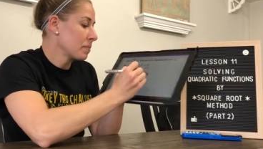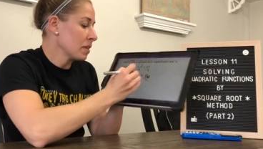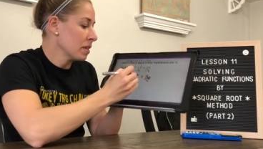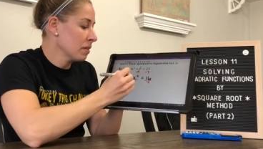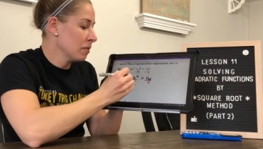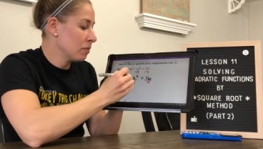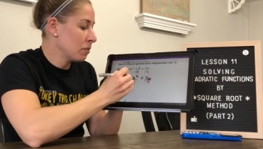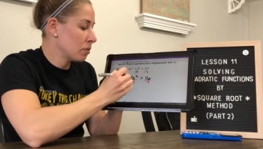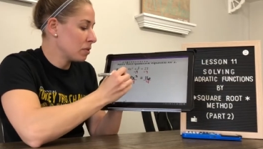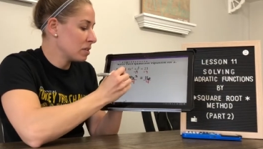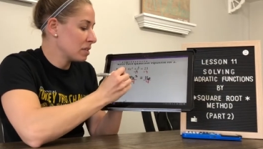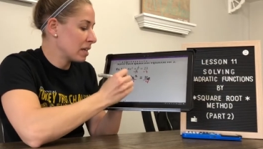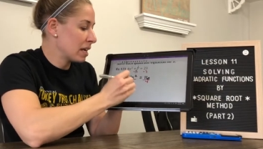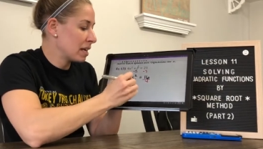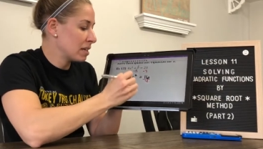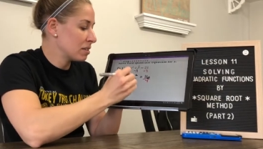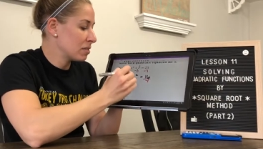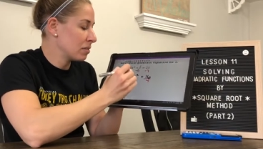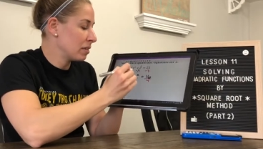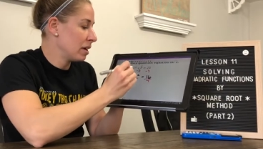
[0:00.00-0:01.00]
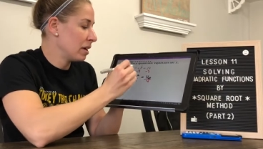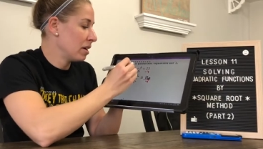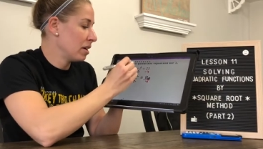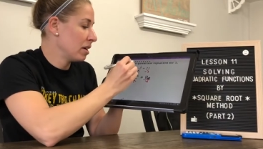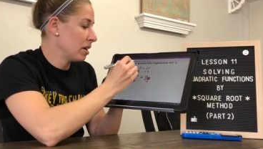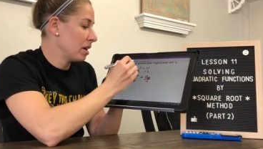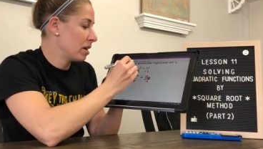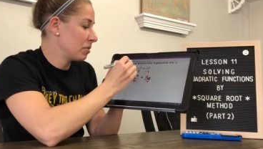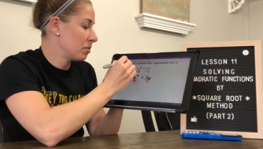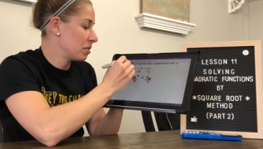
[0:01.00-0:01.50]
The 4's cancel
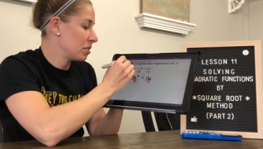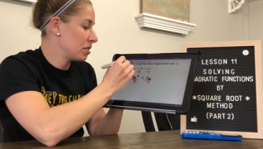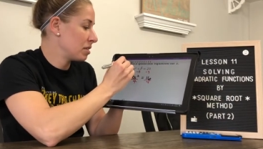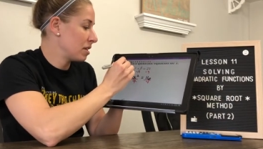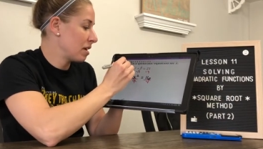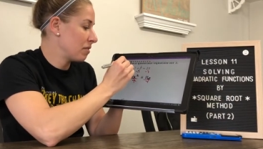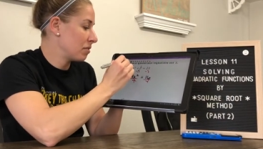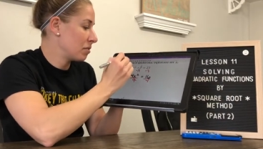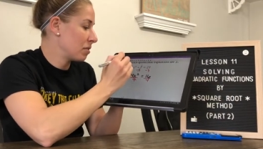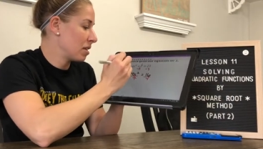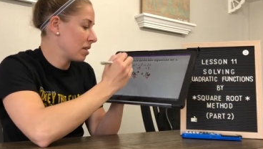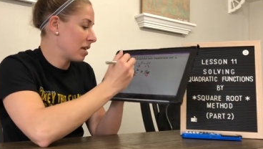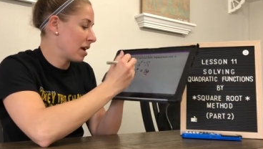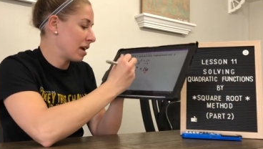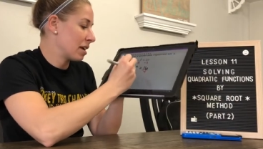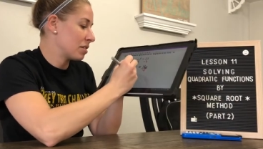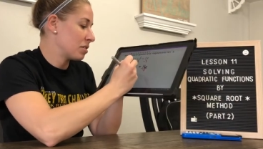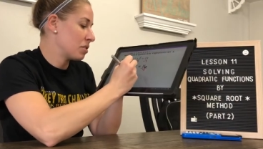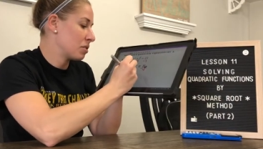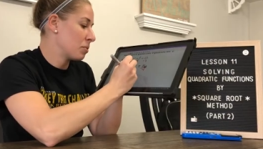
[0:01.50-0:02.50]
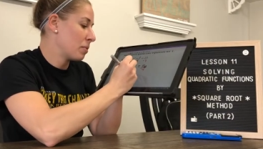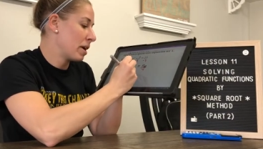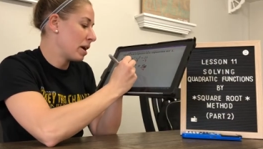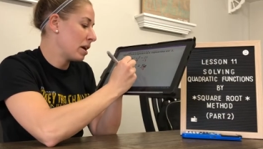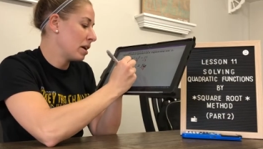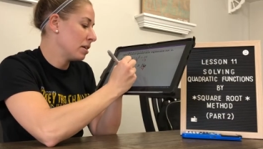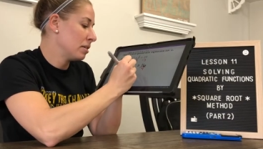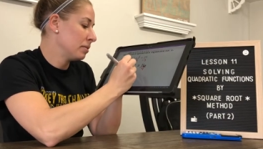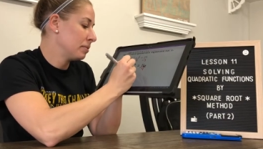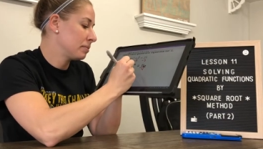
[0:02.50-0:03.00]
here, and we're just left with x
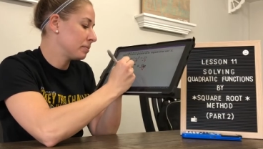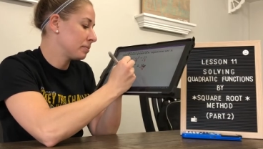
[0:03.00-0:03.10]
squared